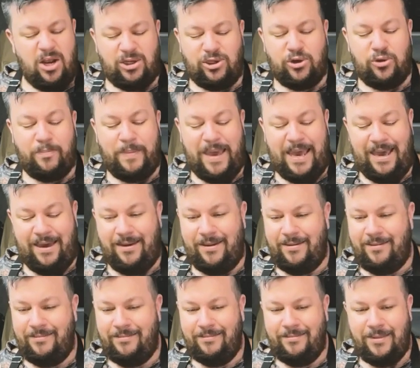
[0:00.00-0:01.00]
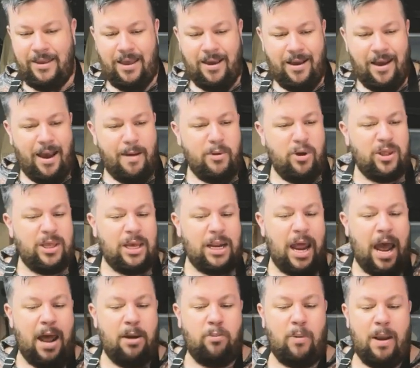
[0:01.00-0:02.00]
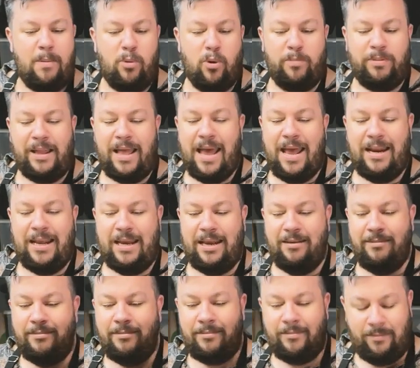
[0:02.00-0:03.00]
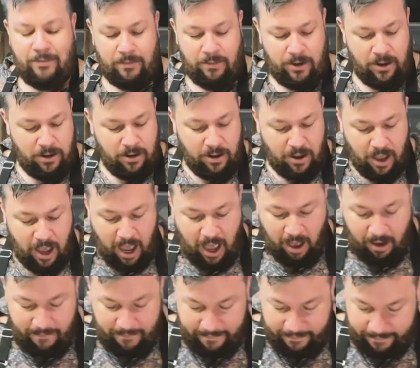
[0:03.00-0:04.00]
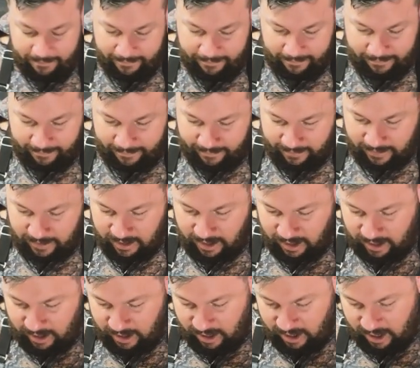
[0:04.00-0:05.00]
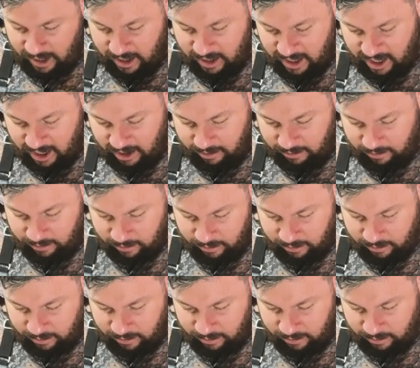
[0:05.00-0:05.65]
too big. I'm only going to add one more plant in. And then...